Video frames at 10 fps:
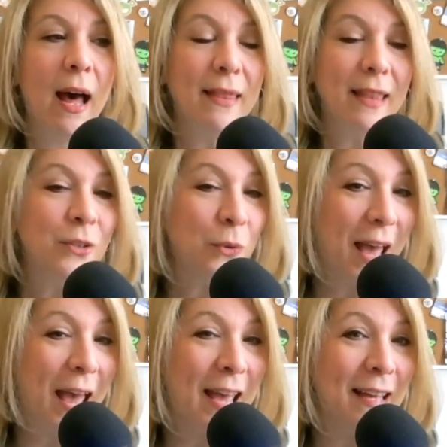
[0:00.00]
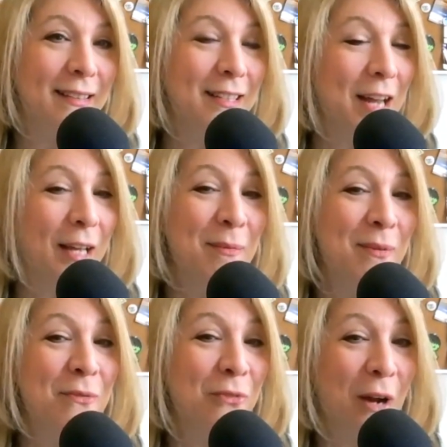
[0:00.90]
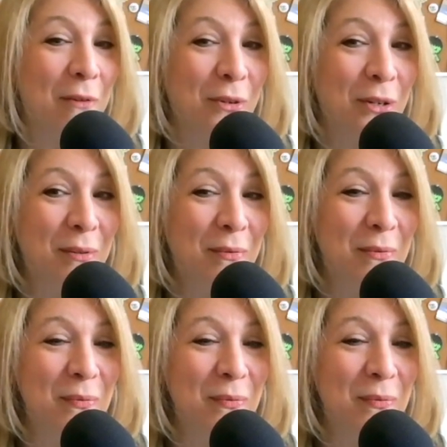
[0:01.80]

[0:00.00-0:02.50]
And that's okay. It's not going to be forever.